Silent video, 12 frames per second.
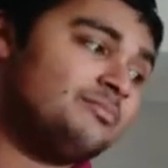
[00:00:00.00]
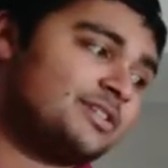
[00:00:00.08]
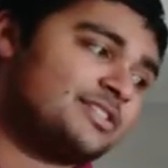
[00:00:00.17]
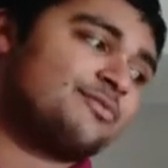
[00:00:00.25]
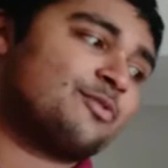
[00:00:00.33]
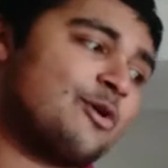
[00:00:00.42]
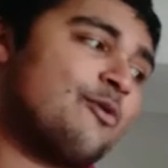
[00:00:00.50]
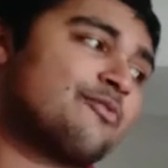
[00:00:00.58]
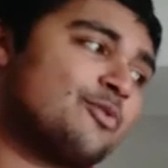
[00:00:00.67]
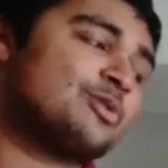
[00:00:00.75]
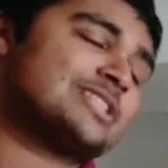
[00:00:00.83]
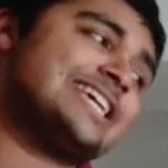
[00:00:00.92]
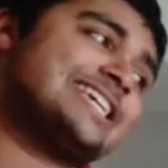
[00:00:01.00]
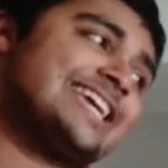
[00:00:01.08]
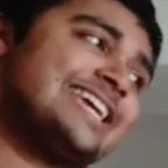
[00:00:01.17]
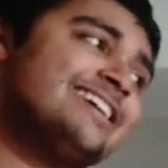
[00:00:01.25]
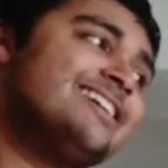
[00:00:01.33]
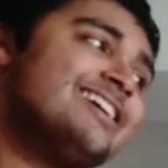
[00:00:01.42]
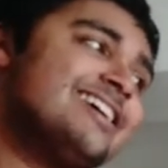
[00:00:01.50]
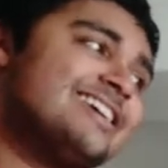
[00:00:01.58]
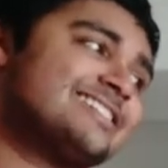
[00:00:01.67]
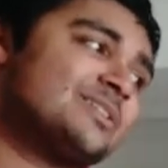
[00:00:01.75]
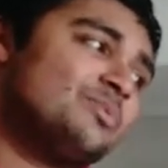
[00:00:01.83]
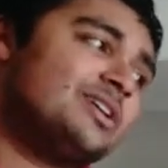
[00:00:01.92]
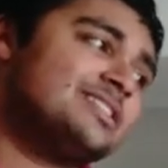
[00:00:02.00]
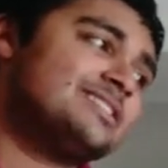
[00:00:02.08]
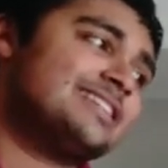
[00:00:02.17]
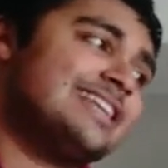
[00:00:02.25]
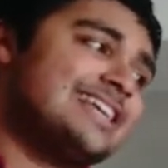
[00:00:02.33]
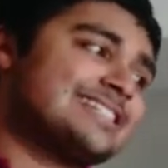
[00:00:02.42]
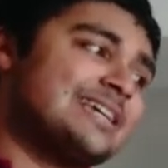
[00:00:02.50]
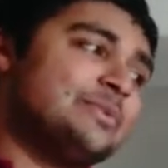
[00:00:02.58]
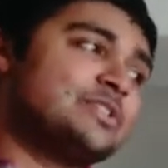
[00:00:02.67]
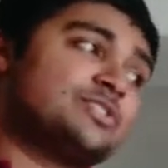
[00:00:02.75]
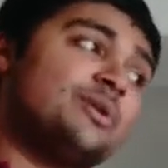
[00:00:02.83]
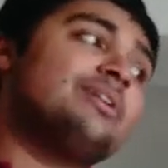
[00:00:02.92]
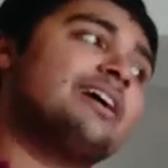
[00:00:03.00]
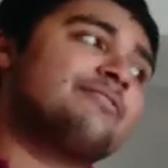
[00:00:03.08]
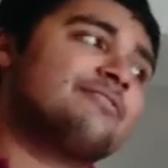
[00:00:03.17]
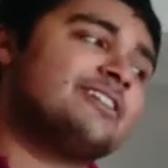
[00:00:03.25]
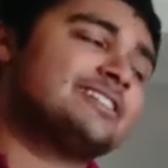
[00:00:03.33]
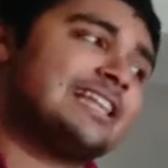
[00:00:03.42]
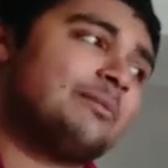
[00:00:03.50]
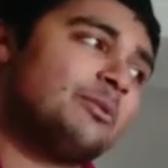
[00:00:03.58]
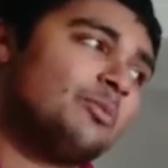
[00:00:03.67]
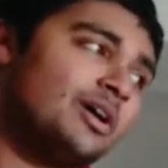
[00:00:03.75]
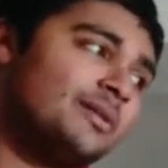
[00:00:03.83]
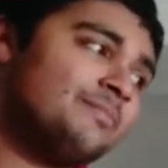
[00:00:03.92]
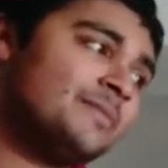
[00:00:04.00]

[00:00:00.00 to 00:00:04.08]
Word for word: because of course AK is the ones in SK which don't have first element 1.